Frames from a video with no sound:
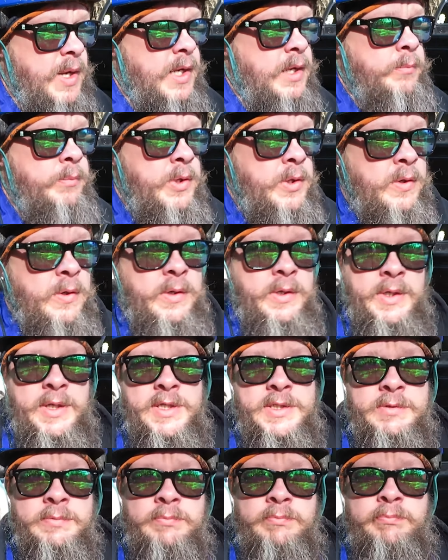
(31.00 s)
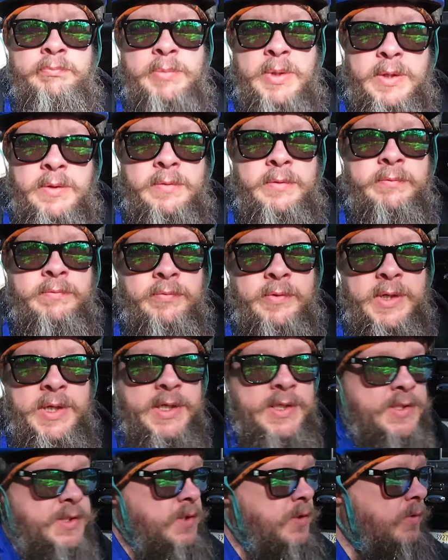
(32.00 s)
My computer has been on the
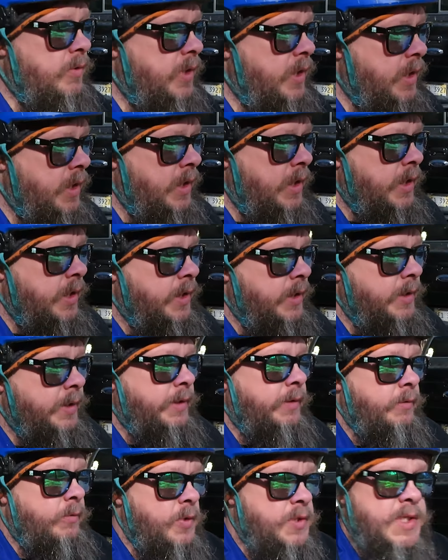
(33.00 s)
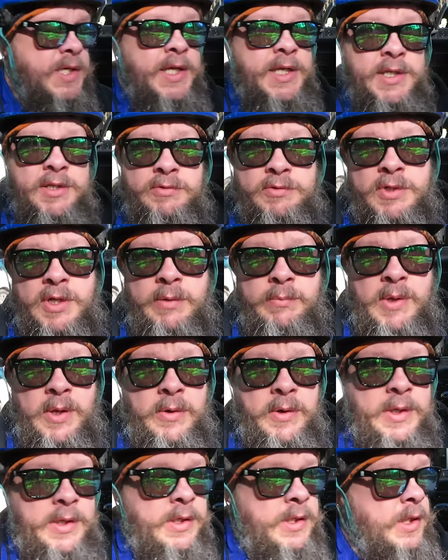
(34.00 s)
frit, so once I get this one
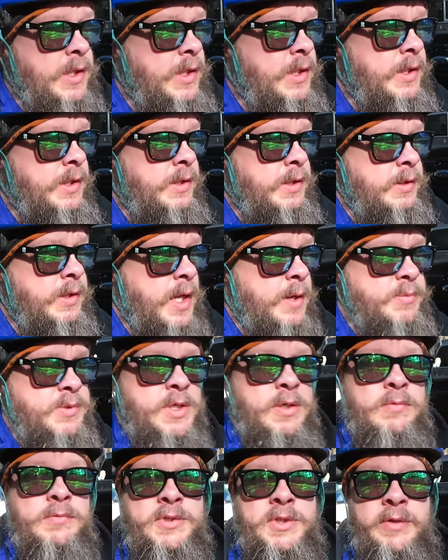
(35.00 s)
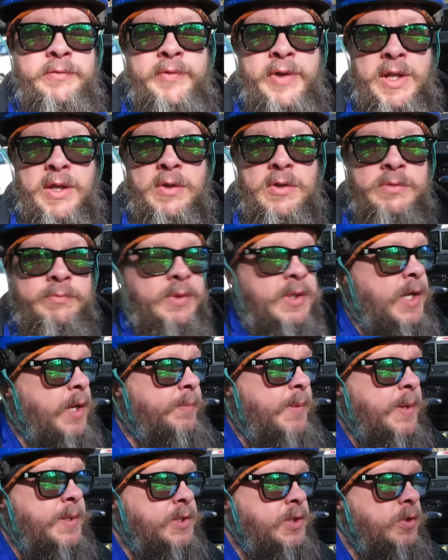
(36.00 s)
uploaded, I'm still going to shoot videos, but
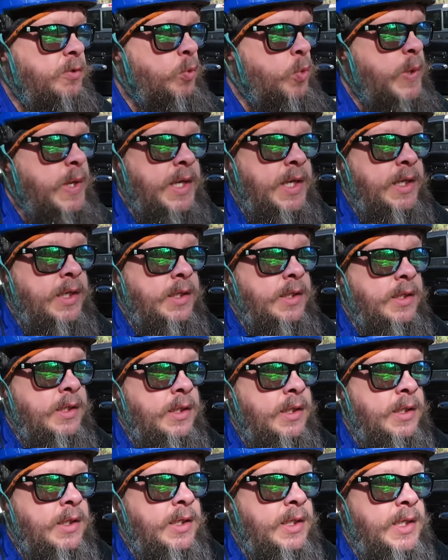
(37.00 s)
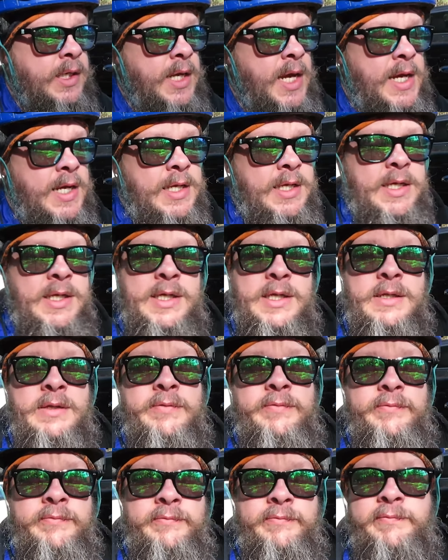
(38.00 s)
I'm not sure when I can get
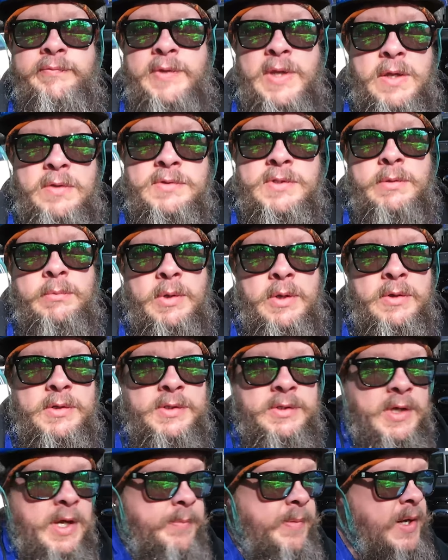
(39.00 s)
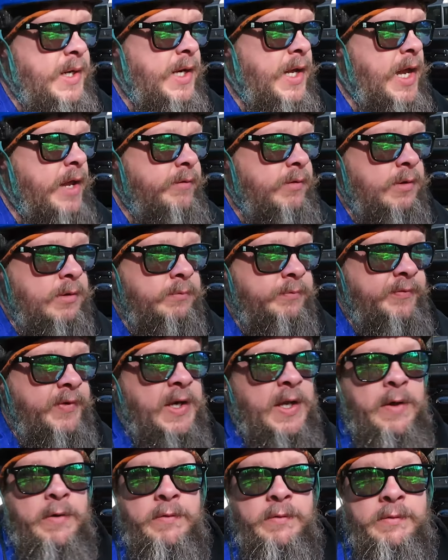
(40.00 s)
videos uploaded. So I might not have a
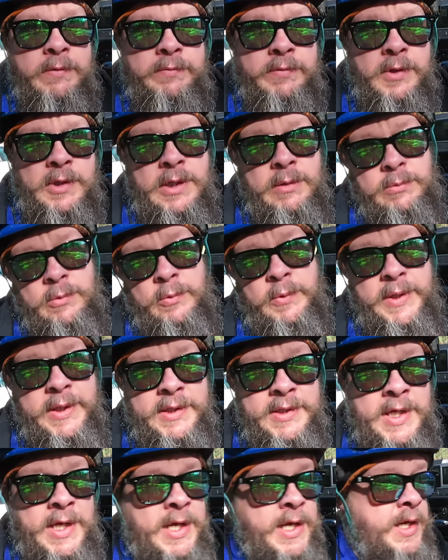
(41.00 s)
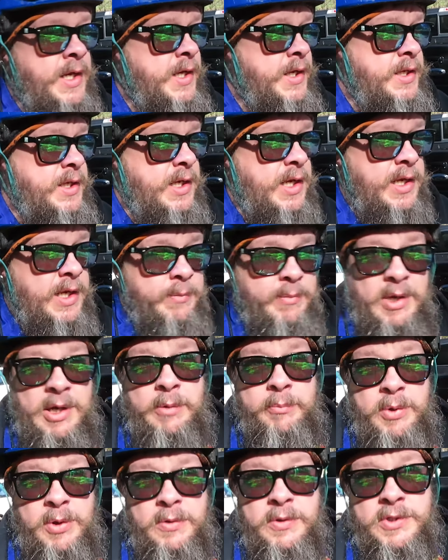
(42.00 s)
video for a couple weeks until I get my
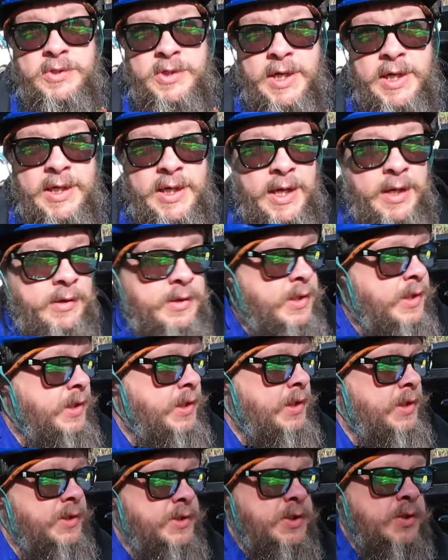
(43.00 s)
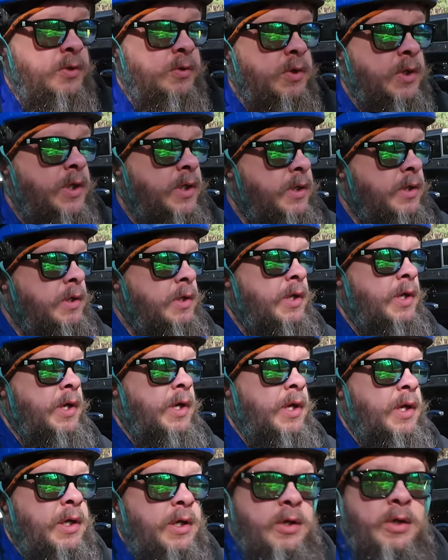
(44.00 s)
computer straightened out.
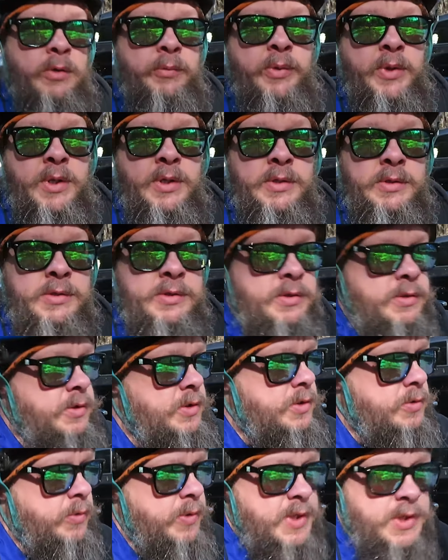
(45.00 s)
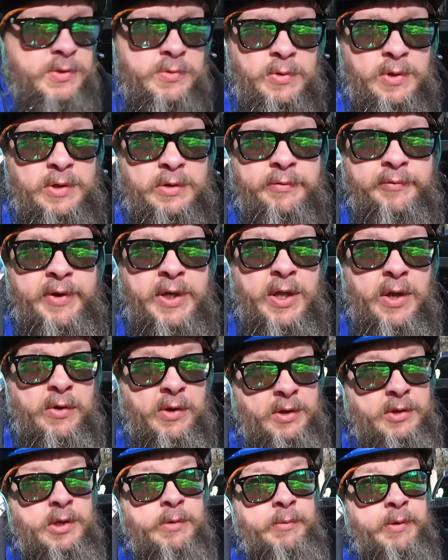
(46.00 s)
So hope you enjoyed the short little video
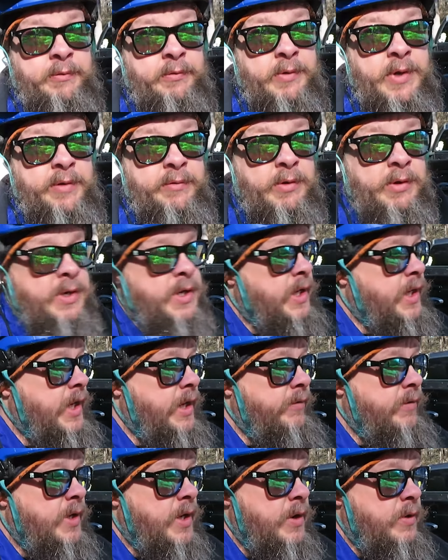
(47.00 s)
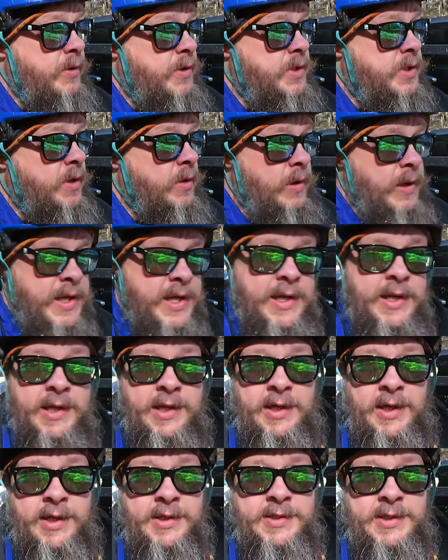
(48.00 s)
that took me forever, even though there's hardly any
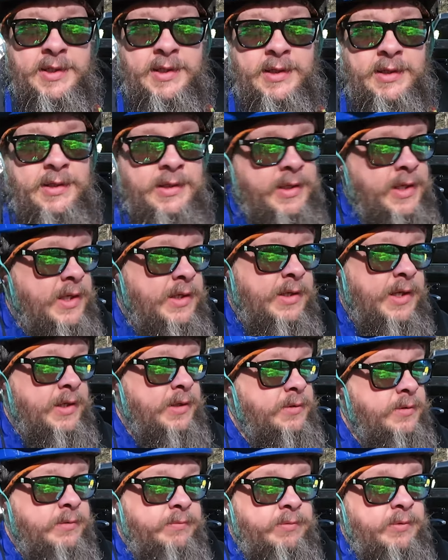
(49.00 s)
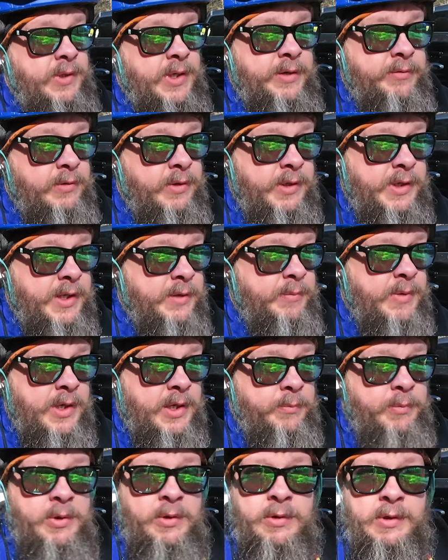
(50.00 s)
cuts in it. It like took forever to get my
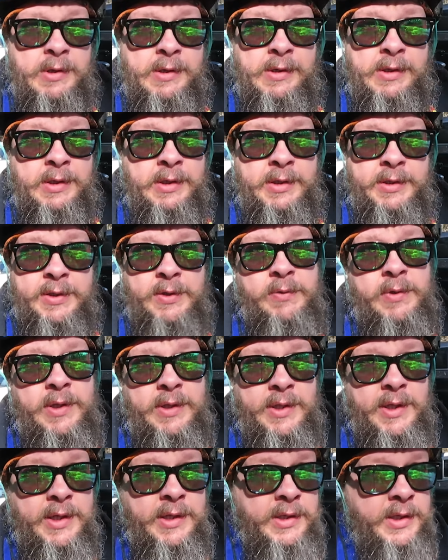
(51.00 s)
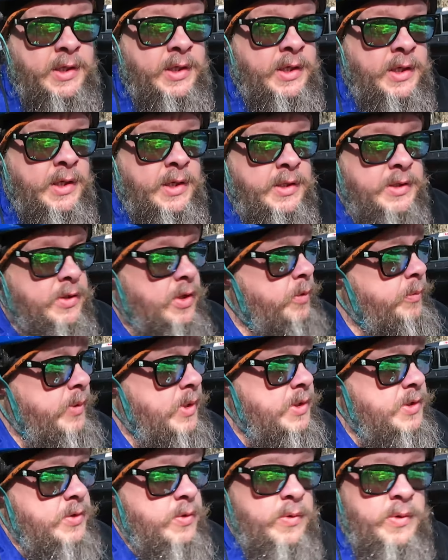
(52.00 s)
computer to do anything. So I hope
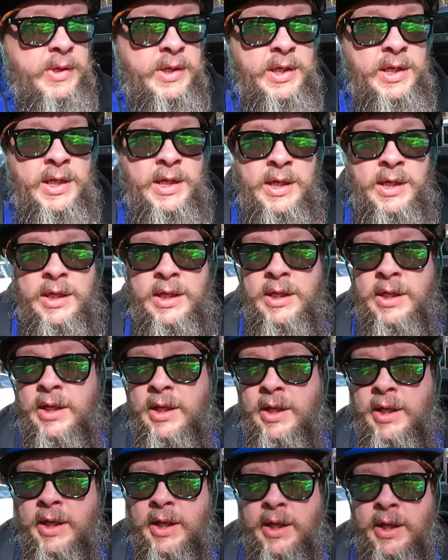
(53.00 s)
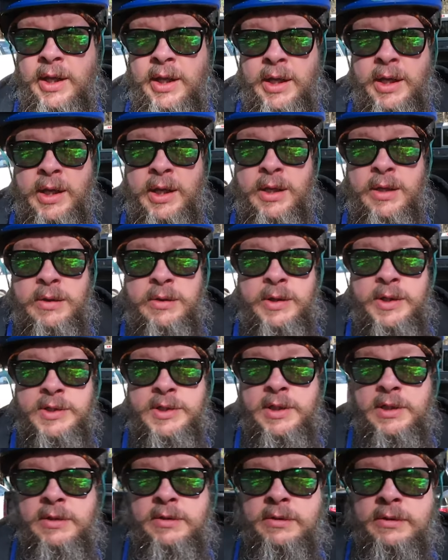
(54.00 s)
you enjoy. Uh,
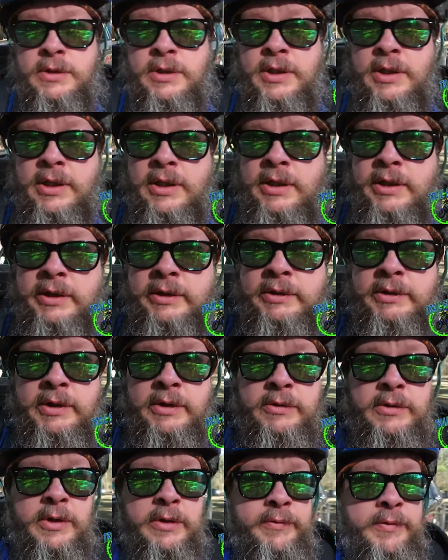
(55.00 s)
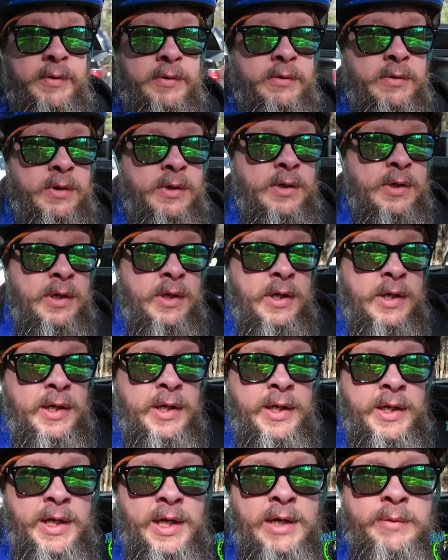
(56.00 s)
there's a little, I don't know if you,
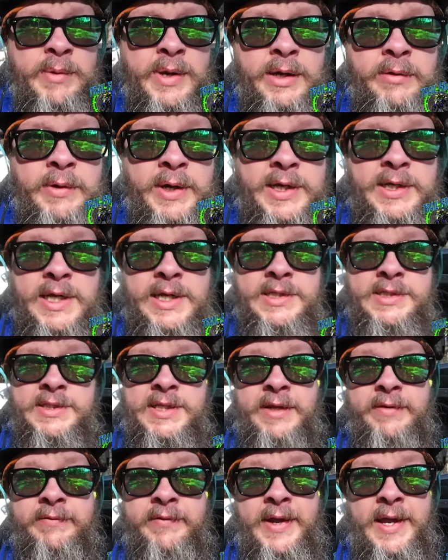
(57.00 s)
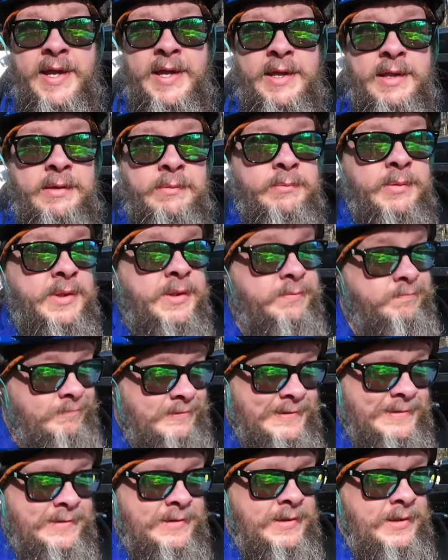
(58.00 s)
anybody recognizes that van,
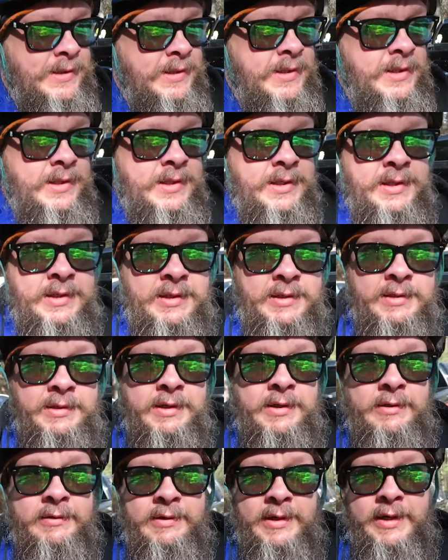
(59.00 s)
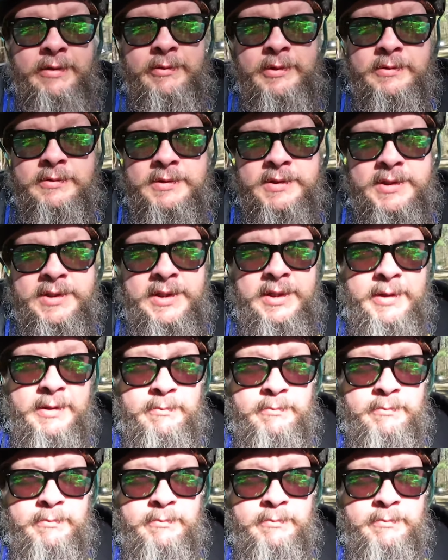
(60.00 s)
but alright, we're going to see